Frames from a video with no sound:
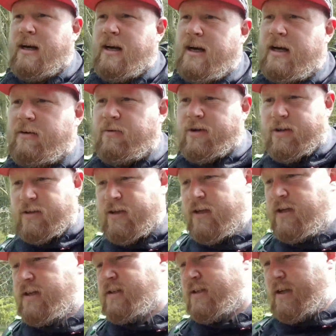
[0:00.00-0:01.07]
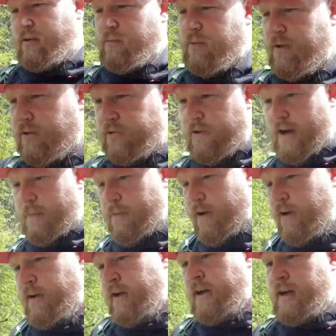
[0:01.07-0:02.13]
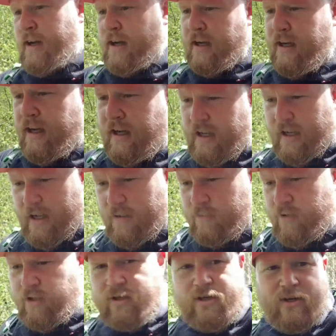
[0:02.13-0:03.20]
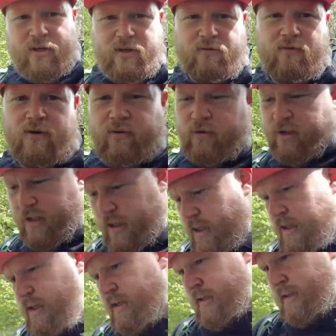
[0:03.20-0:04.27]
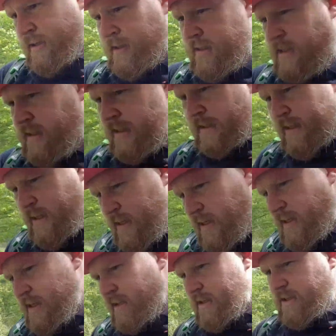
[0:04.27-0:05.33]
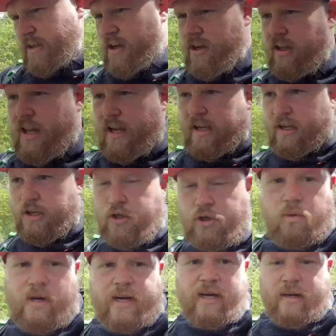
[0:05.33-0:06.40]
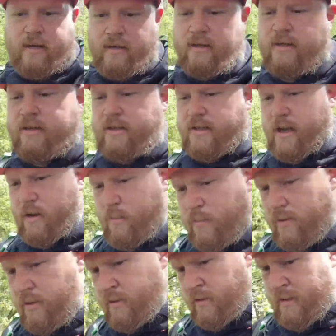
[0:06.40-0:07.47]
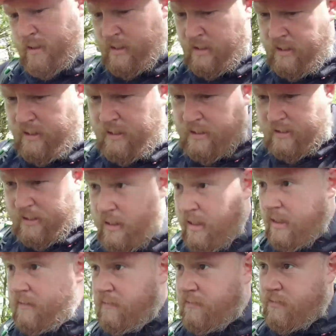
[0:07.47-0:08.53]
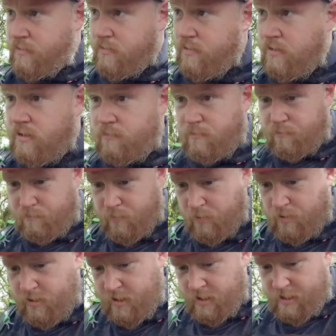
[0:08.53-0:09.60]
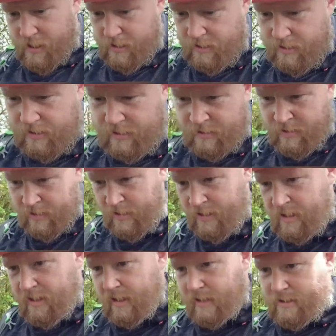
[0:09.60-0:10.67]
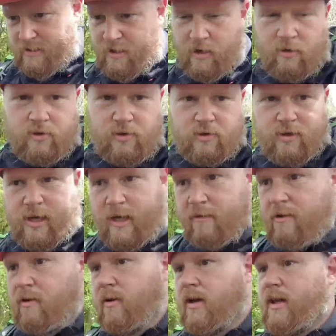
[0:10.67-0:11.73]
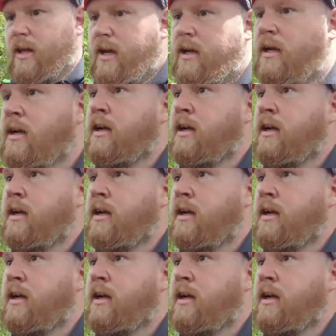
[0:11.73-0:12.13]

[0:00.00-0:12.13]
I will set you up on a tripod and we'll go through the sort of lightish weight setup that I've put together. It's not ultra light, about like that.